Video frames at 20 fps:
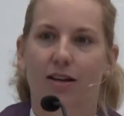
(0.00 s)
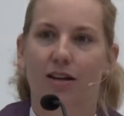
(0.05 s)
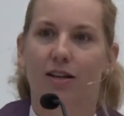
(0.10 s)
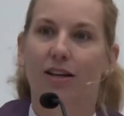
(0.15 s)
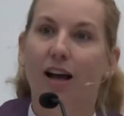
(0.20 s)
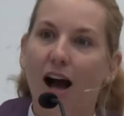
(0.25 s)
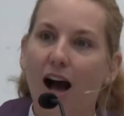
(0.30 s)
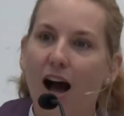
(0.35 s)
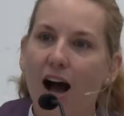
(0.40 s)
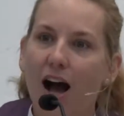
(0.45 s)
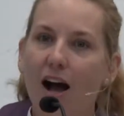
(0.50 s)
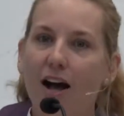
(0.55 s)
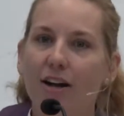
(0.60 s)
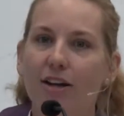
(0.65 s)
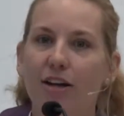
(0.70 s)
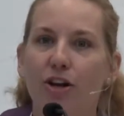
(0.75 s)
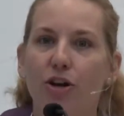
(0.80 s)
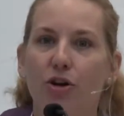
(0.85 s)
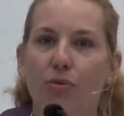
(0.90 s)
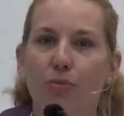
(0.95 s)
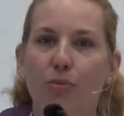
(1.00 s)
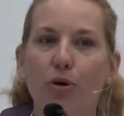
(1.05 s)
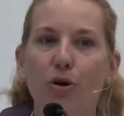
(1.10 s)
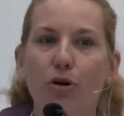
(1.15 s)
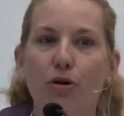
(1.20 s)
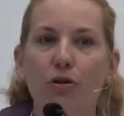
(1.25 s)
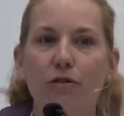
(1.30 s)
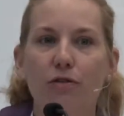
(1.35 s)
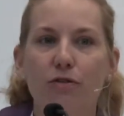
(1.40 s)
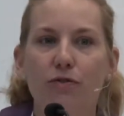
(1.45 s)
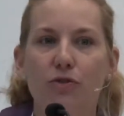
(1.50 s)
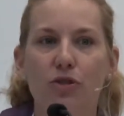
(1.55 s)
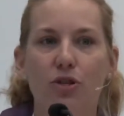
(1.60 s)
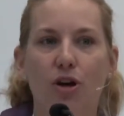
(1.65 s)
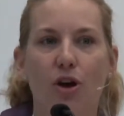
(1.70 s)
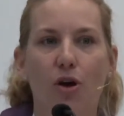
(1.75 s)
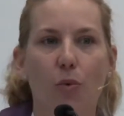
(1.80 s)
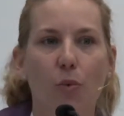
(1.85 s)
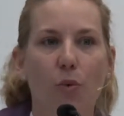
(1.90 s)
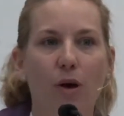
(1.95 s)
God moves
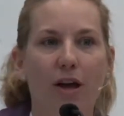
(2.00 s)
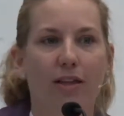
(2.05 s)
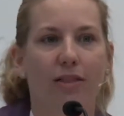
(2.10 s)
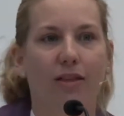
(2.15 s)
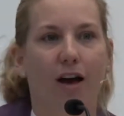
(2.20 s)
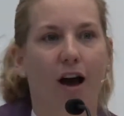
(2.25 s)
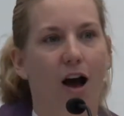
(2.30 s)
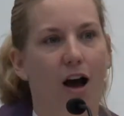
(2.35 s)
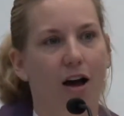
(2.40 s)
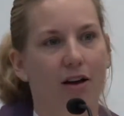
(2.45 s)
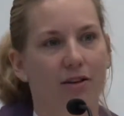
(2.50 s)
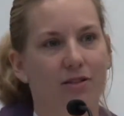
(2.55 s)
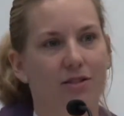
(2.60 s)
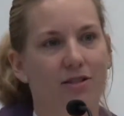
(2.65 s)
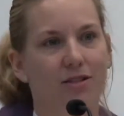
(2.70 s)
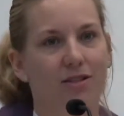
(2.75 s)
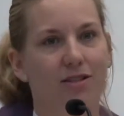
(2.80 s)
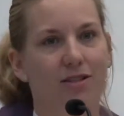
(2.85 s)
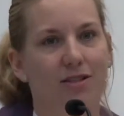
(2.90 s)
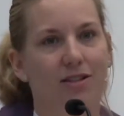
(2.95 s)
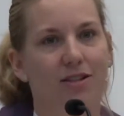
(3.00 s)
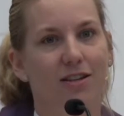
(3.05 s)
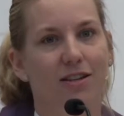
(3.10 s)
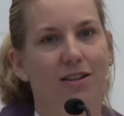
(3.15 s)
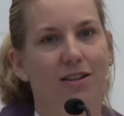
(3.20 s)
with us